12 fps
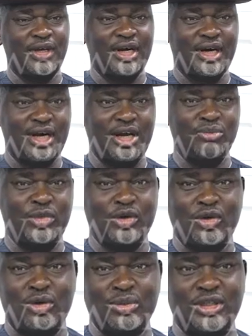a crime being
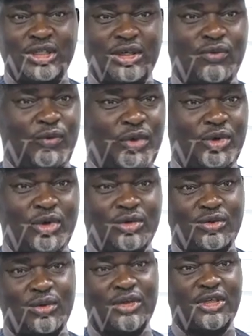committed one or
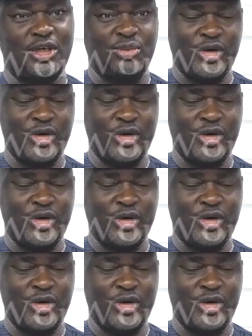two or three